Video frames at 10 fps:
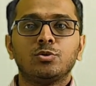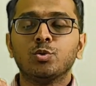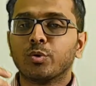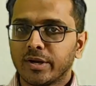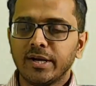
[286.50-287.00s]
to
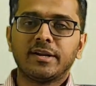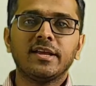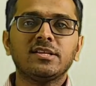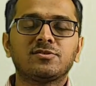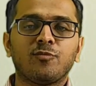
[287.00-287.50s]

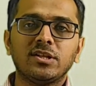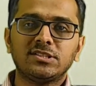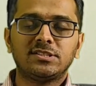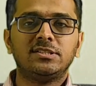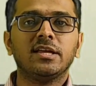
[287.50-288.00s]
retrace
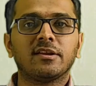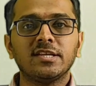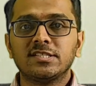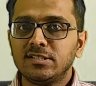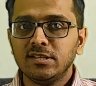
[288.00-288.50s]
once they
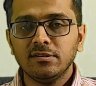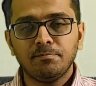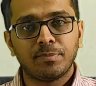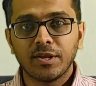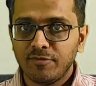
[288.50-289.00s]
reach the
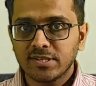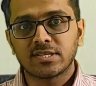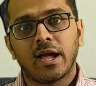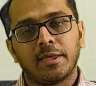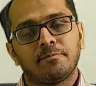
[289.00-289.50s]
previous
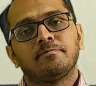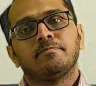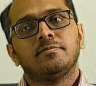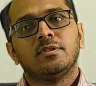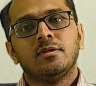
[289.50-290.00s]
high.
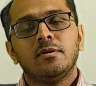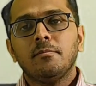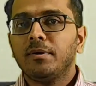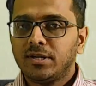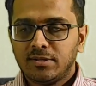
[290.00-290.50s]

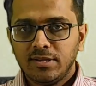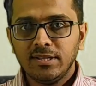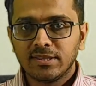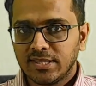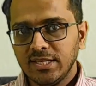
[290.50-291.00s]
But
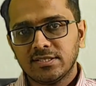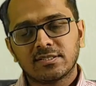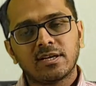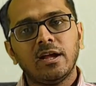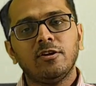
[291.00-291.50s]
in
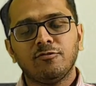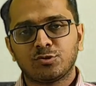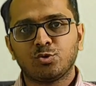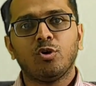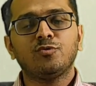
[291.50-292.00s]
these kind of
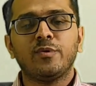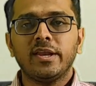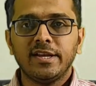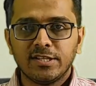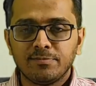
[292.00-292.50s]
stocks where
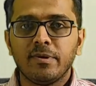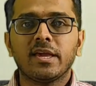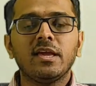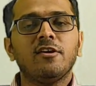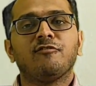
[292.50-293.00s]
it is
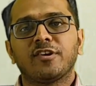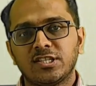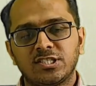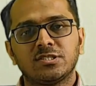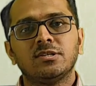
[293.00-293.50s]
making a
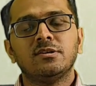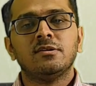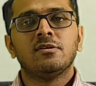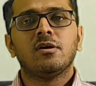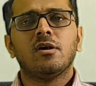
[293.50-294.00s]
fresh
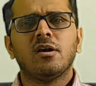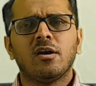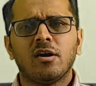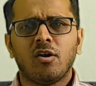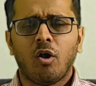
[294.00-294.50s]

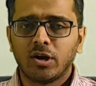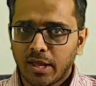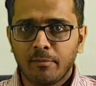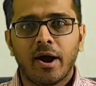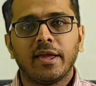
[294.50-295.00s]

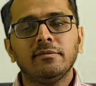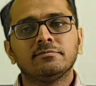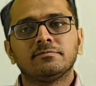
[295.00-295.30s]
all-time high,